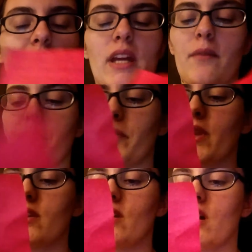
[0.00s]
But yeah,
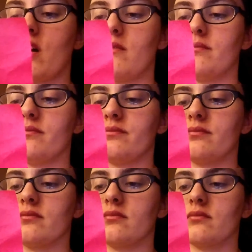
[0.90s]
um,
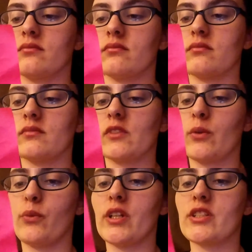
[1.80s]

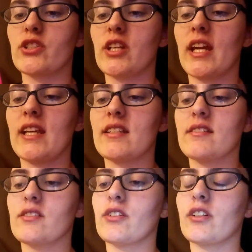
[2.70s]
which eight
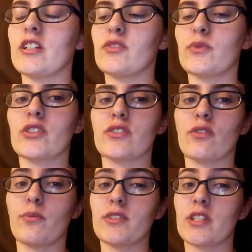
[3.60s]
dozen cookies, which is
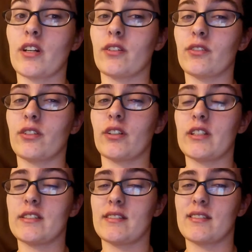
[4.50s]
almost hundred
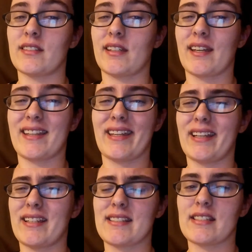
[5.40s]
cookies. It's like I think
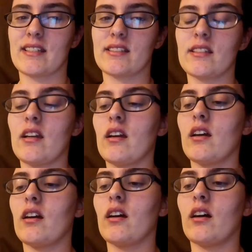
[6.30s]
ninety six.
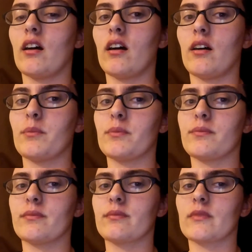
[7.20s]
Um,
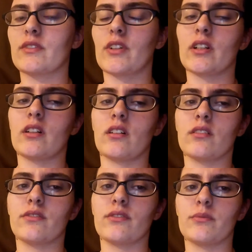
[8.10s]
if I
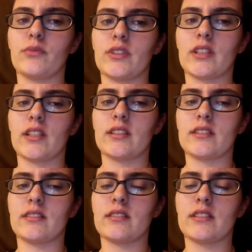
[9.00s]
recall from when I
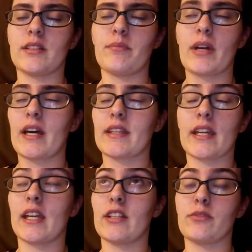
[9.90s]
did math,
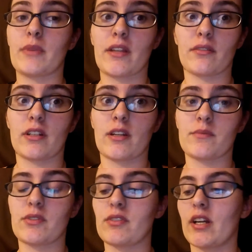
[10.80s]
I can't do math right now.
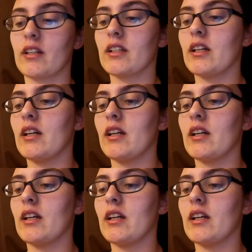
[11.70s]
I'm so tired.